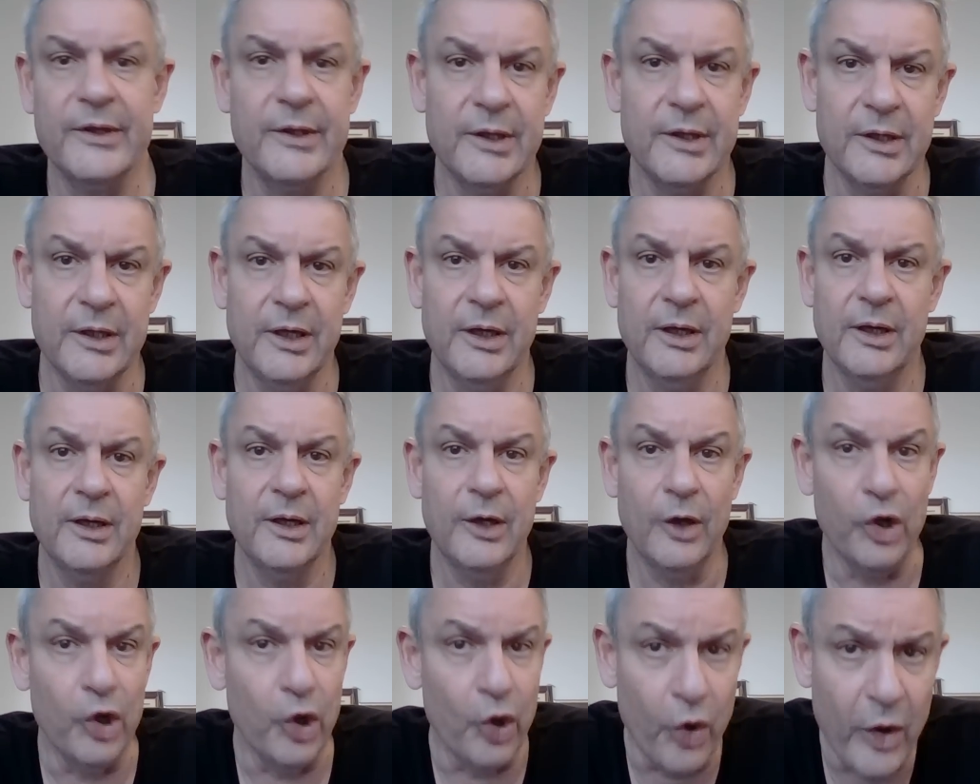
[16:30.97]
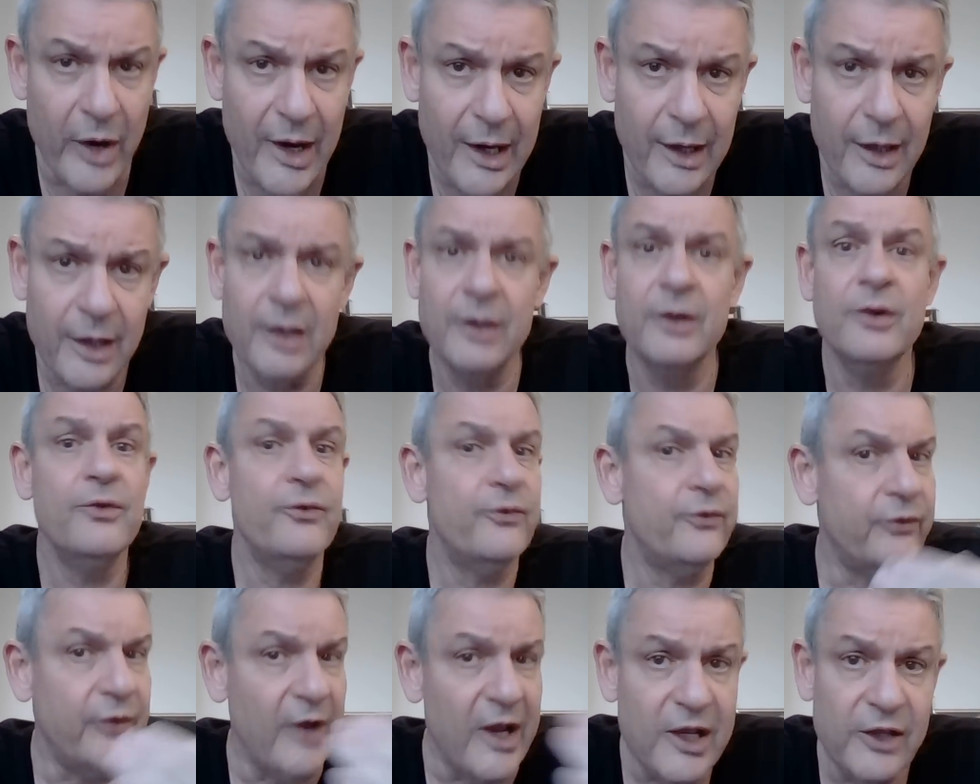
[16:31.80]
the loyal,
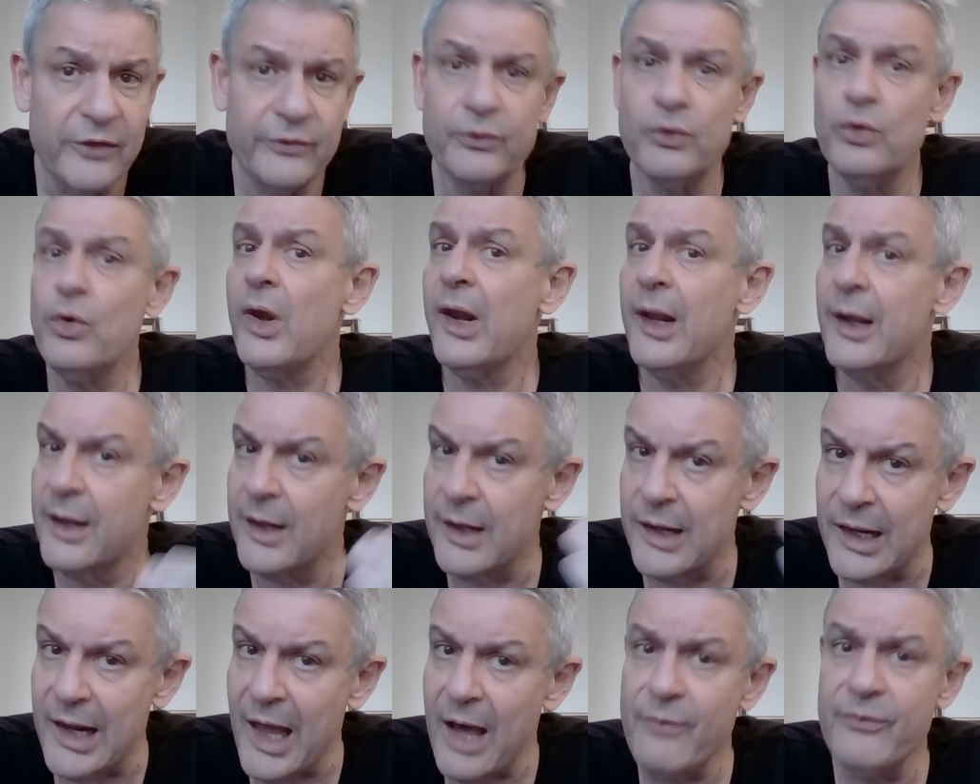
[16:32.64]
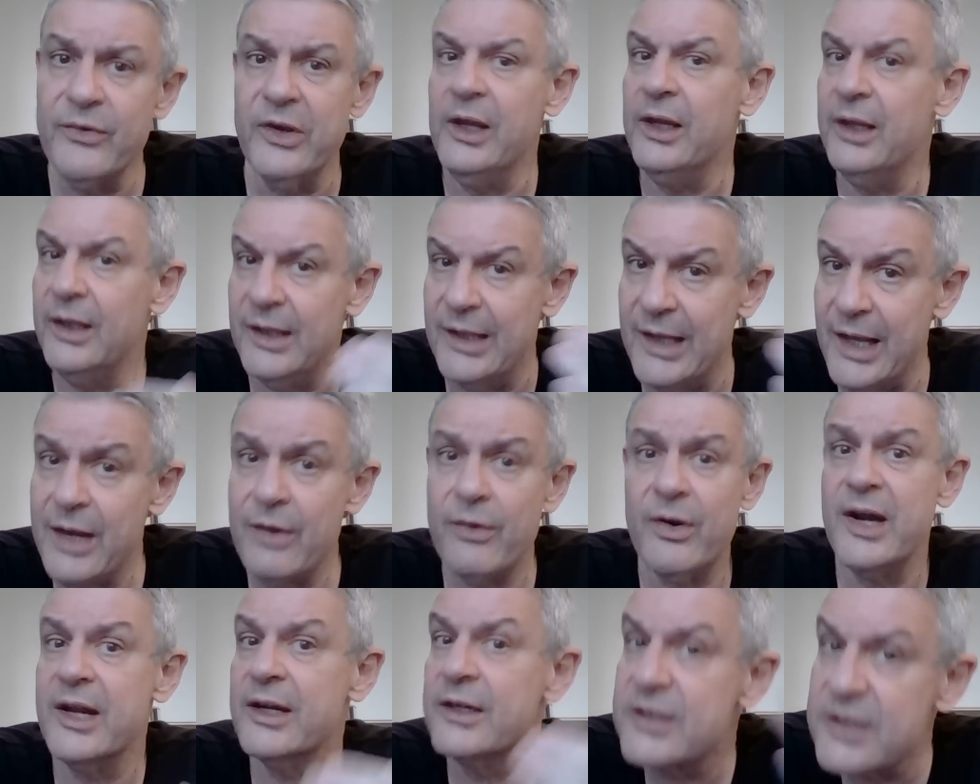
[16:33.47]
faithful, loving,
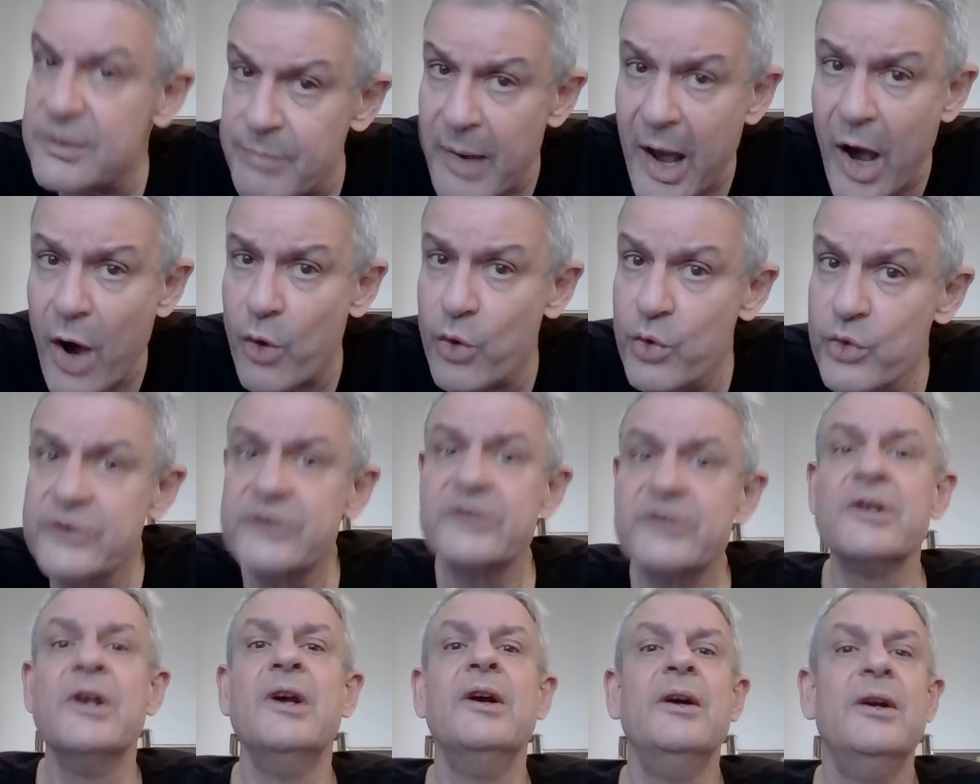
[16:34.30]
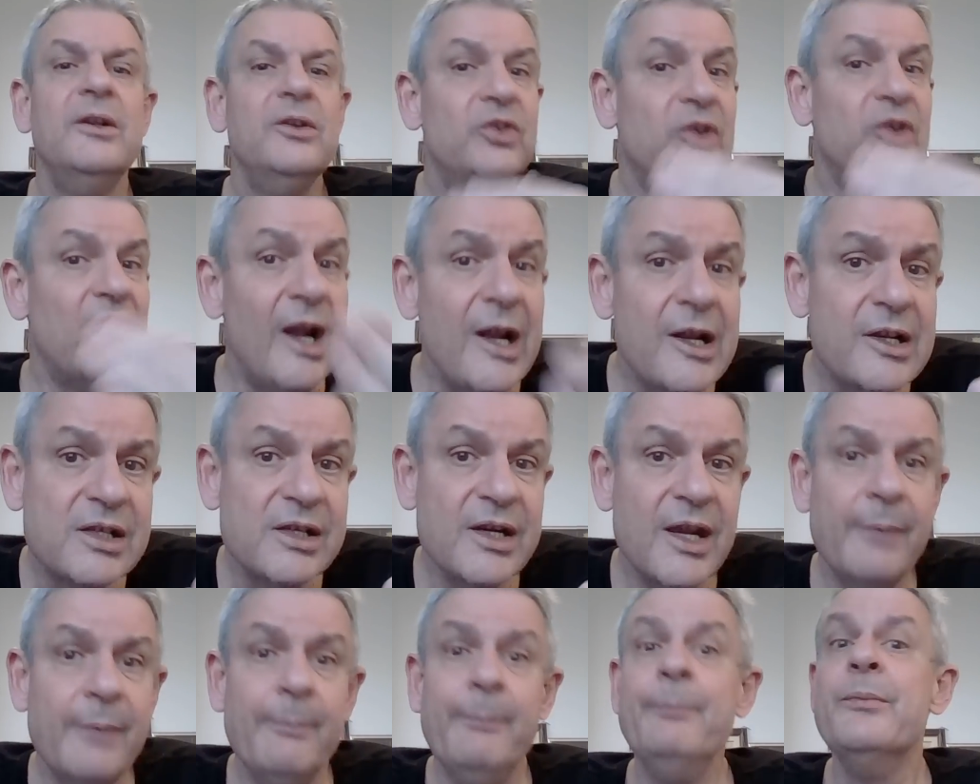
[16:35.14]
caring spouse tells
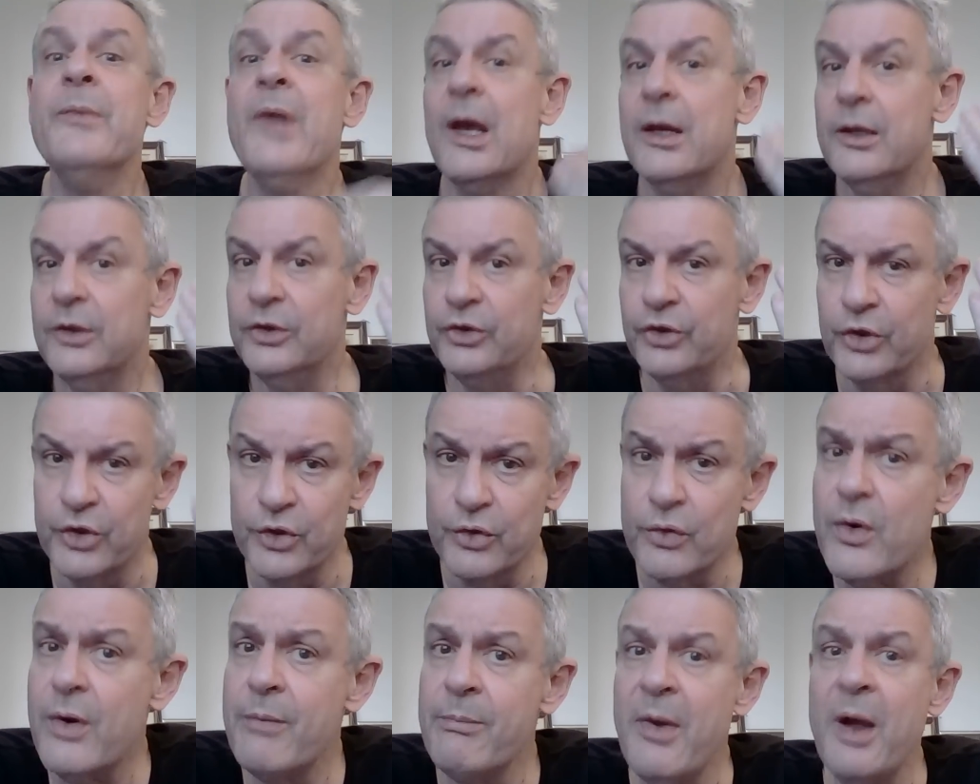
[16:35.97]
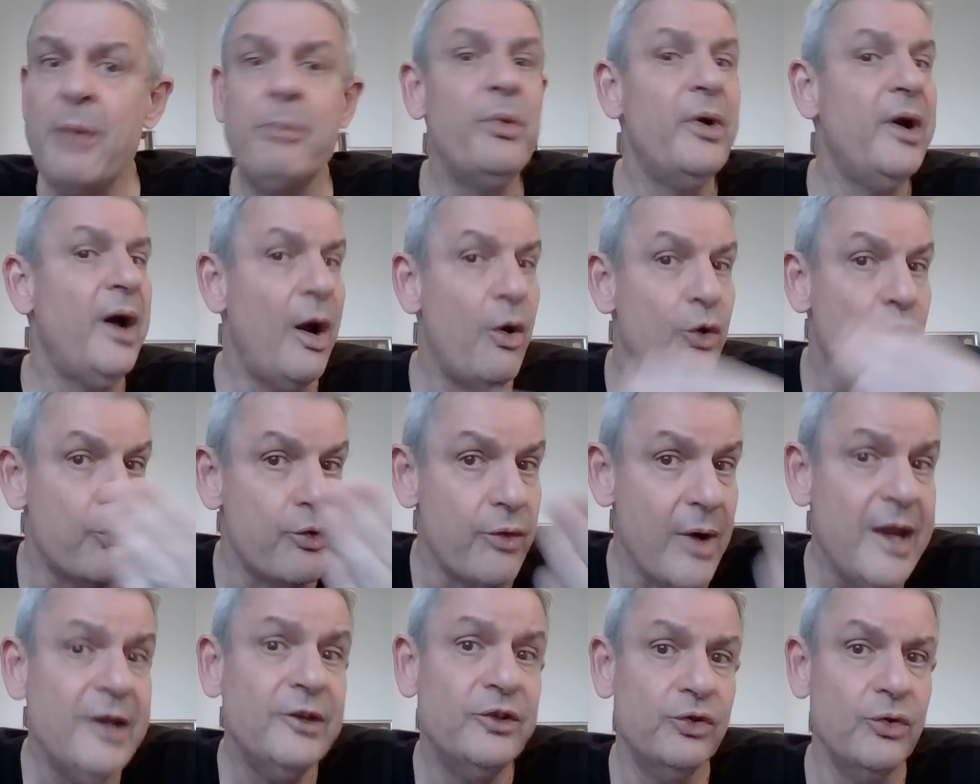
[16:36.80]
him, do you remember how
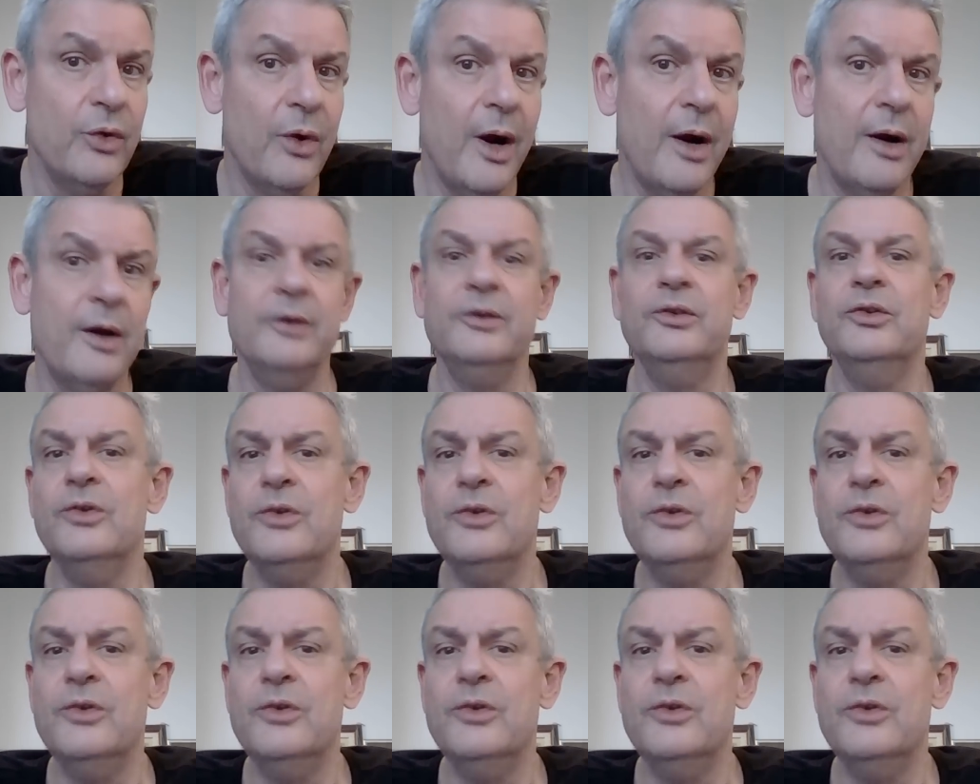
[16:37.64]
great you are?